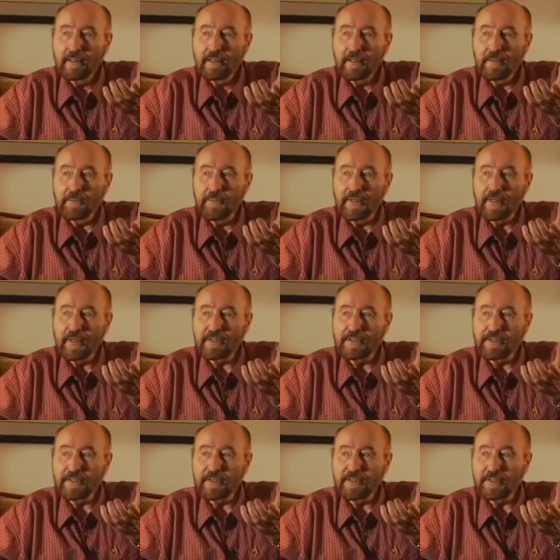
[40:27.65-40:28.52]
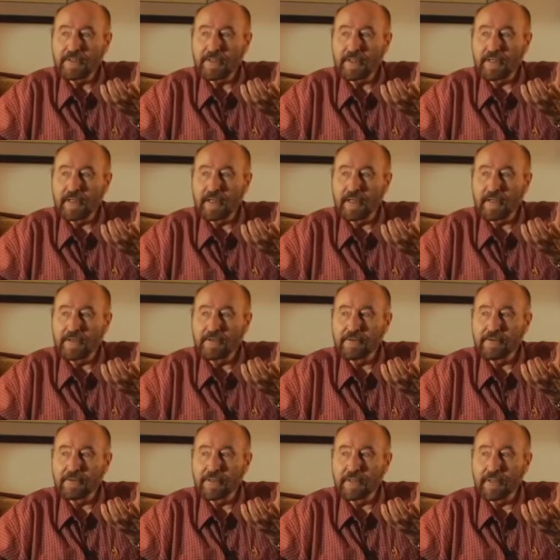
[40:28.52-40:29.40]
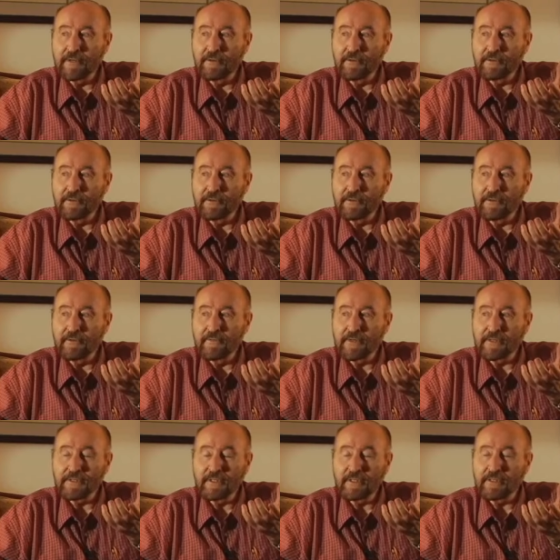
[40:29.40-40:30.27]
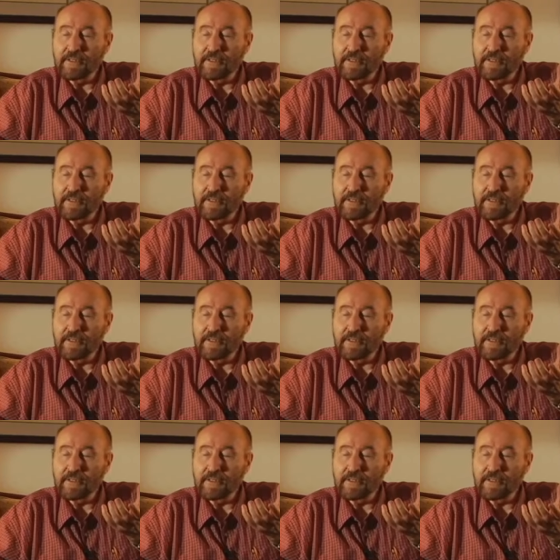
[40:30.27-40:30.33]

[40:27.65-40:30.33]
The PhD sitting out here in the local university